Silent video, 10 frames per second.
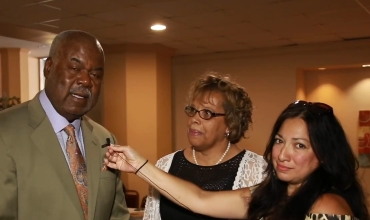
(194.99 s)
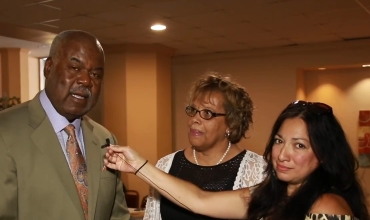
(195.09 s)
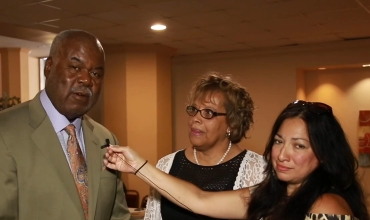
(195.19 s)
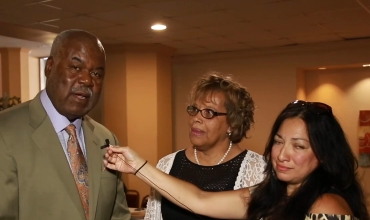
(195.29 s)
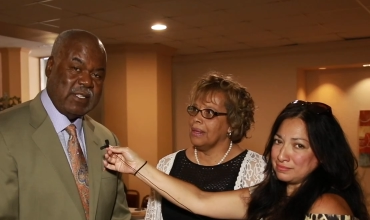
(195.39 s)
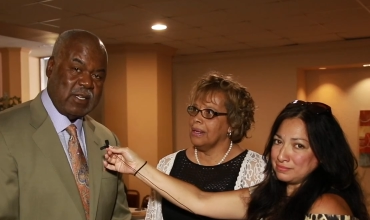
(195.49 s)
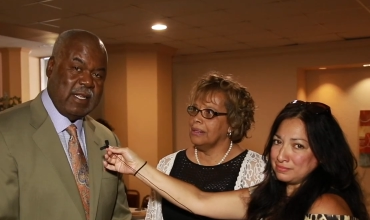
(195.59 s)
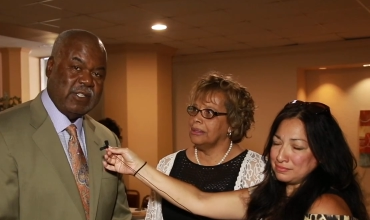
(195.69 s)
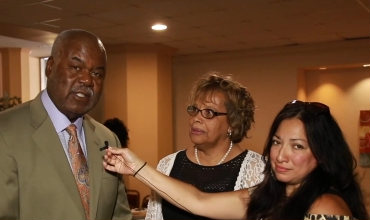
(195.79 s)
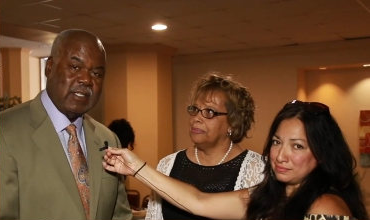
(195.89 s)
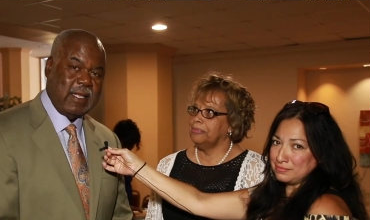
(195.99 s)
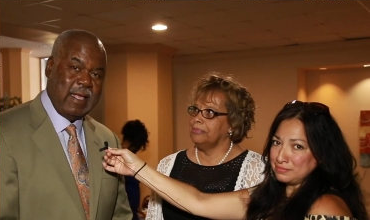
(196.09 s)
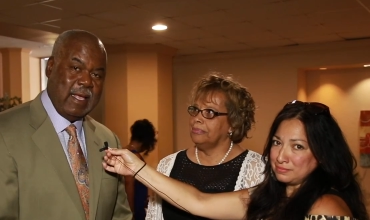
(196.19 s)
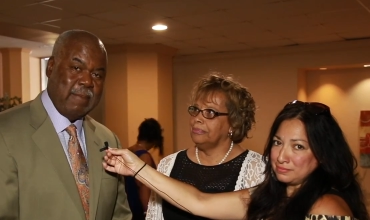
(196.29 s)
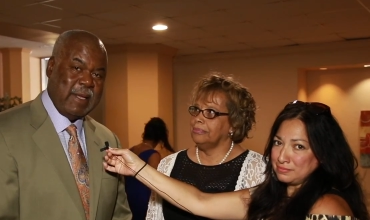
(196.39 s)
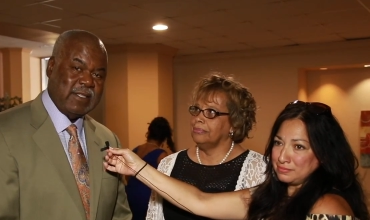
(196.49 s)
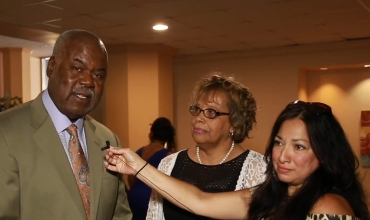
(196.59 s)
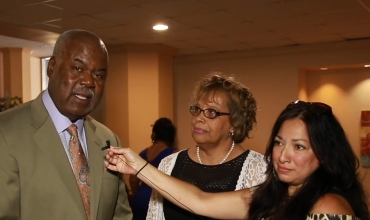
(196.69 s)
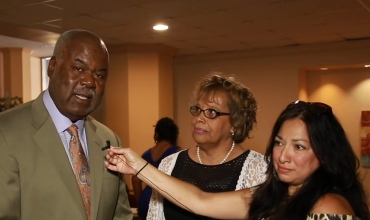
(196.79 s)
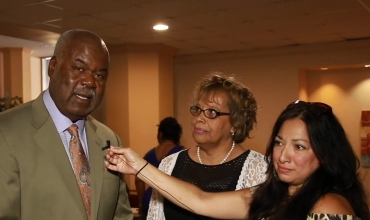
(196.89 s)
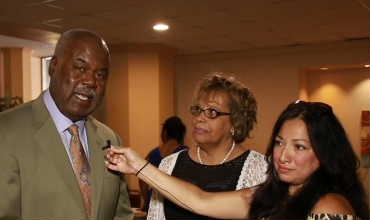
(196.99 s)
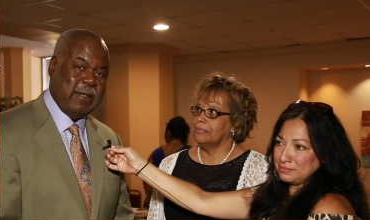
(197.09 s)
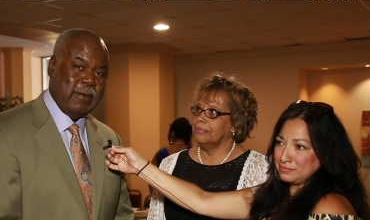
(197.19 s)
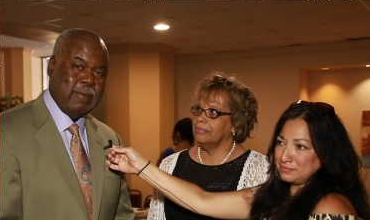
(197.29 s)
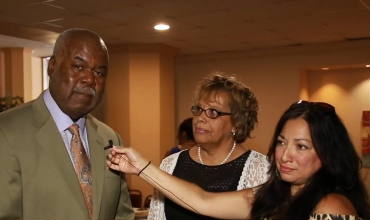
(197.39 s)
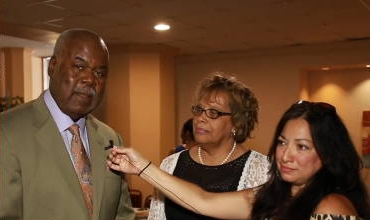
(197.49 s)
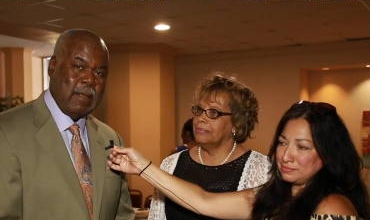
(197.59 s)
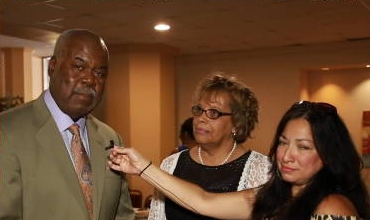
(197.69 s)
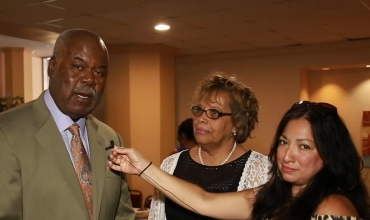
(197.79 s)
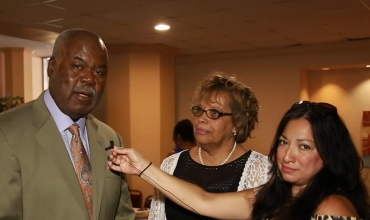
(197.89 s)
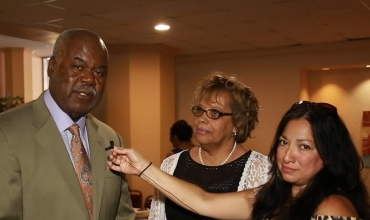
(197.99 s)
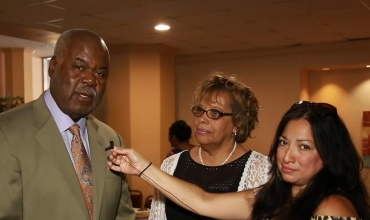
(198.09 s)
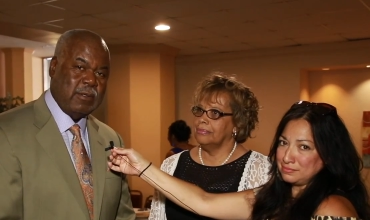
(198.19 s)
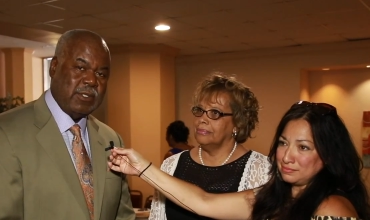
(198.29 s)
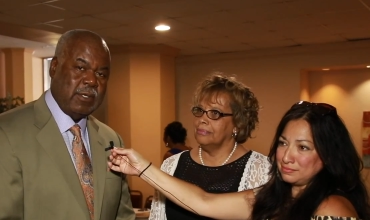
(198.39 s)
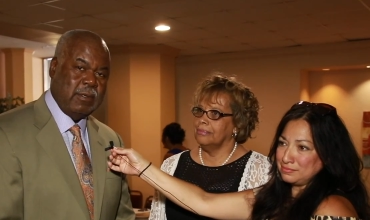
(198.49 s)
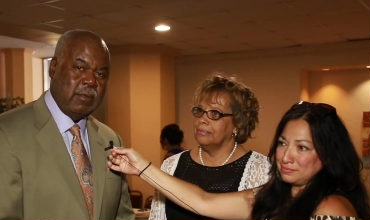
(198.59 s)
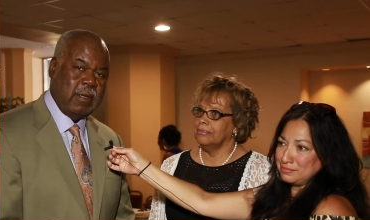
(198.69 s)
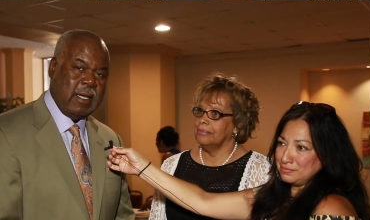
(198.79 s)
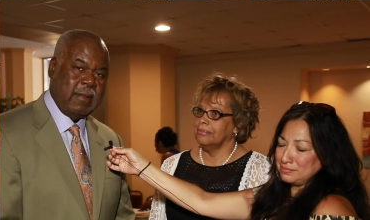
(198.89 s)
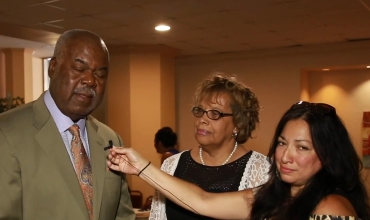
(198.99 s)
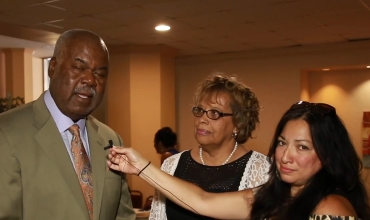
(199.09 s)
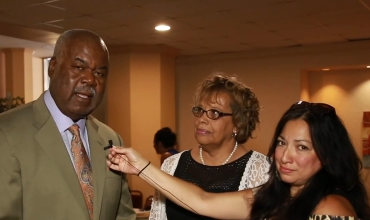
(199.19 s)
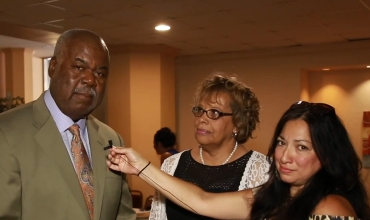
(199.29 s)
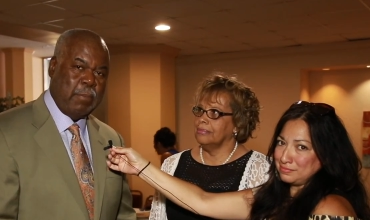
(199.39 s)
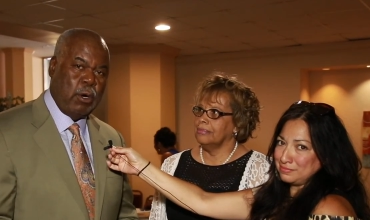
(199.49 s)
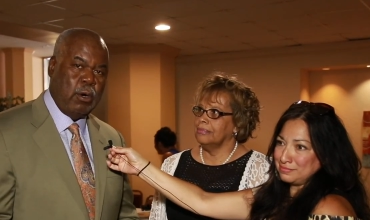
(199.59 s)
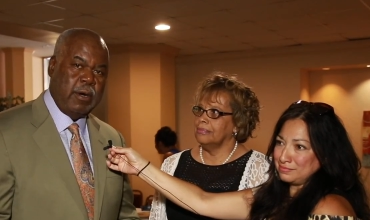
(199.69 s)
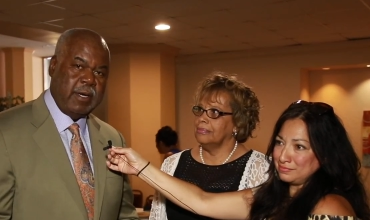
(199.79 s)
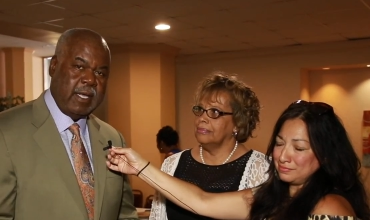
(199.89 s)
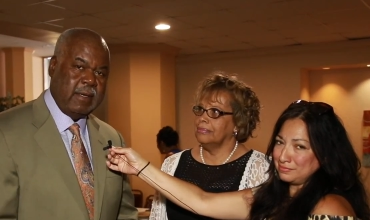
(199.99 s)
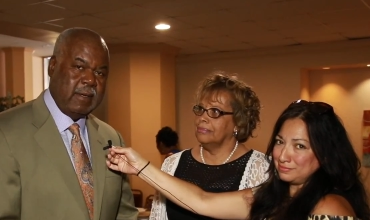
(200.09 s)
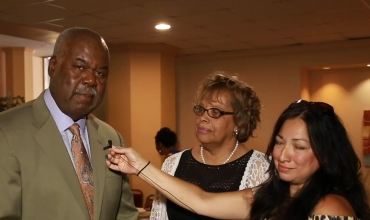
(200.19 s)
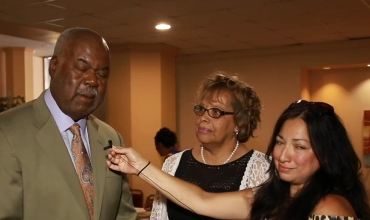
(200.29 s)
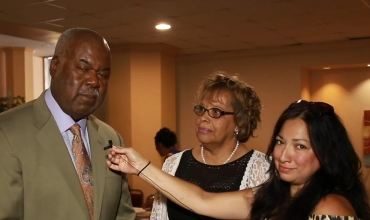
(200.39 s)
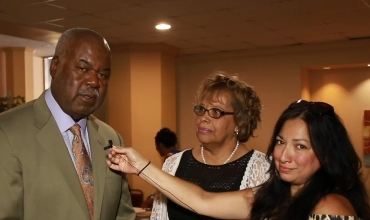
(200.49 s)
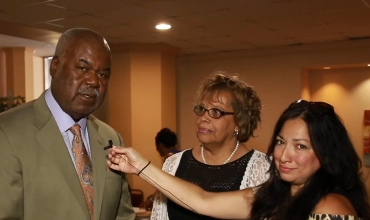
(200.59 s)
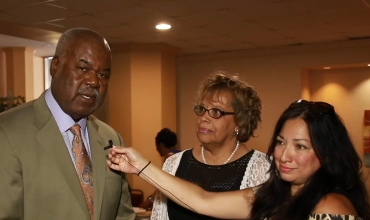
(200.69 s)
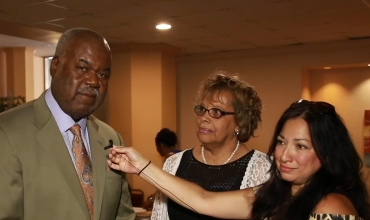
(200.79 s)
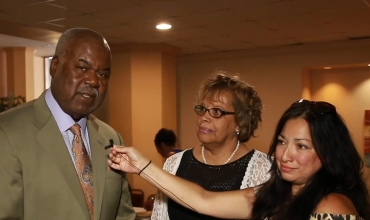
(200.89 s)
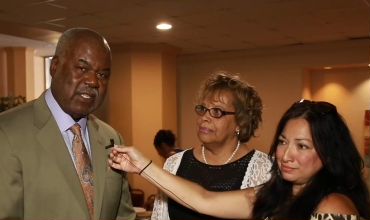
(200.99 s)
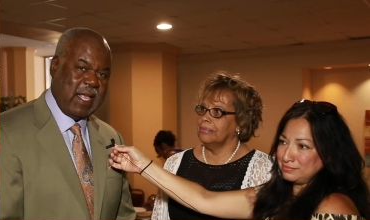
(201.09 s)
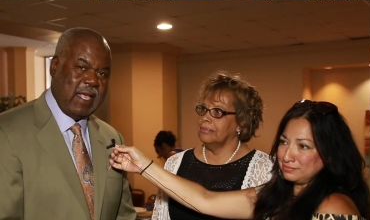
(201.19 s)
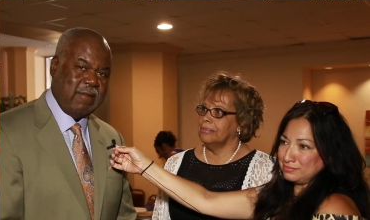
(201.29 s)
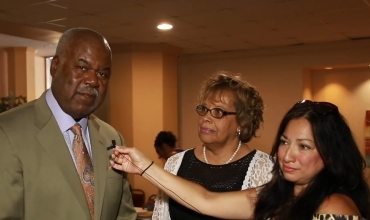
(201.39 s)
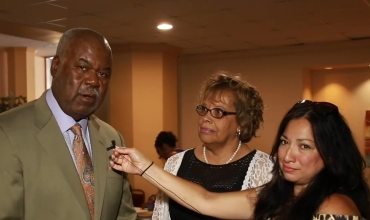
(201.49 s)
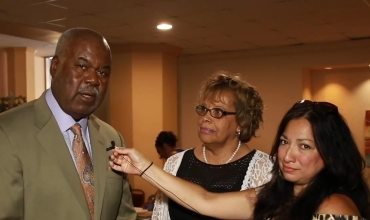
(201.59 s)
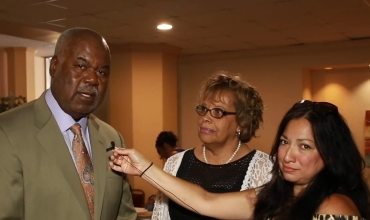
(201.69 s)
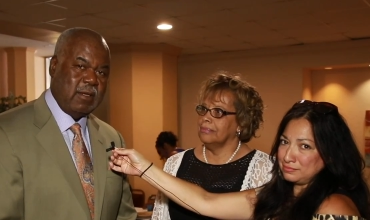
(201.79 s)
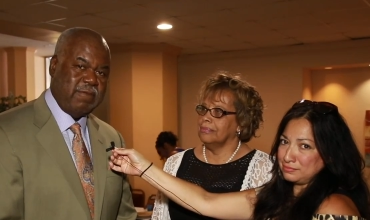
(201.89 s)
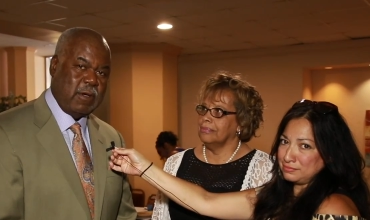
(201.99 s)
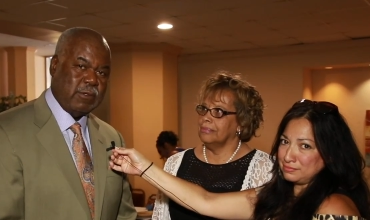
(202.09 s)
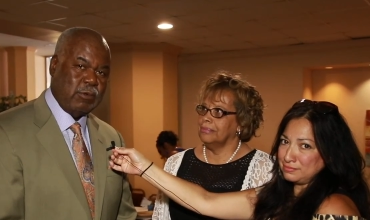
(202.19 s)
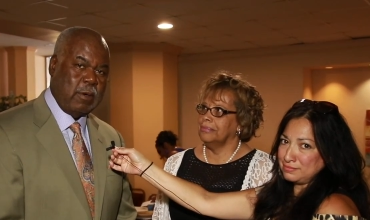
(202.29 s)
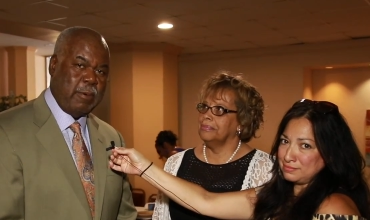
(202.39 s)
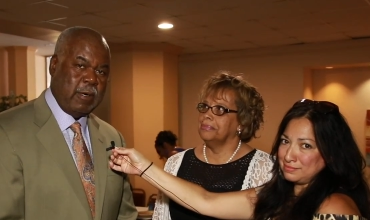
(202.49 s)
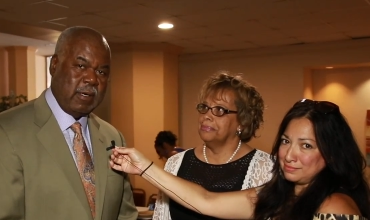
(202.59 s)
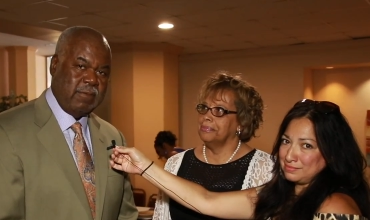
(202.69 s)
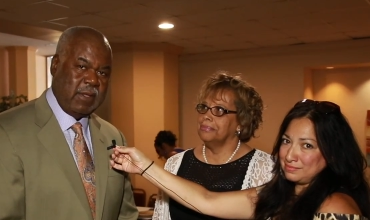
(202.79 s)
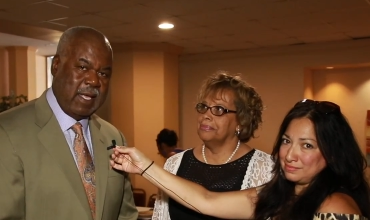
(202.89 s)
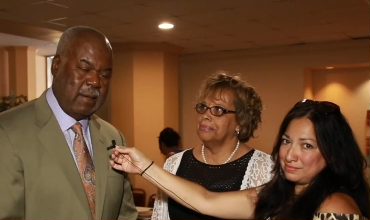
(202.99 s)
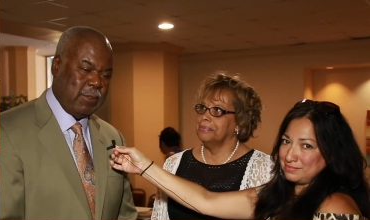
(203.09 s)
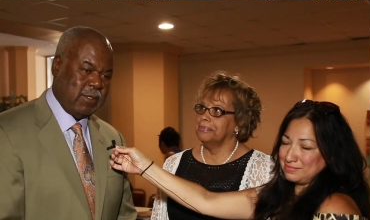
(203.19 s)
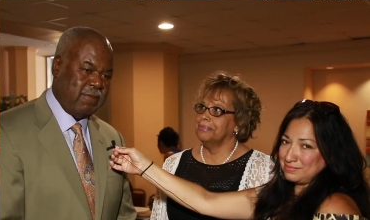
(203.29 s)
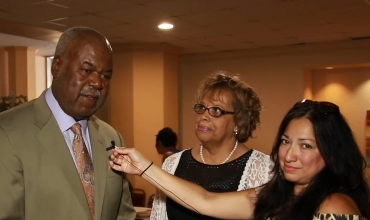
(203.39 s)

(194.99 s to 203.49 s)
Speaker 1: congratulations to him as the leader but also to uh, the board and the members of the staff and all of the folks who are part of the Hamilton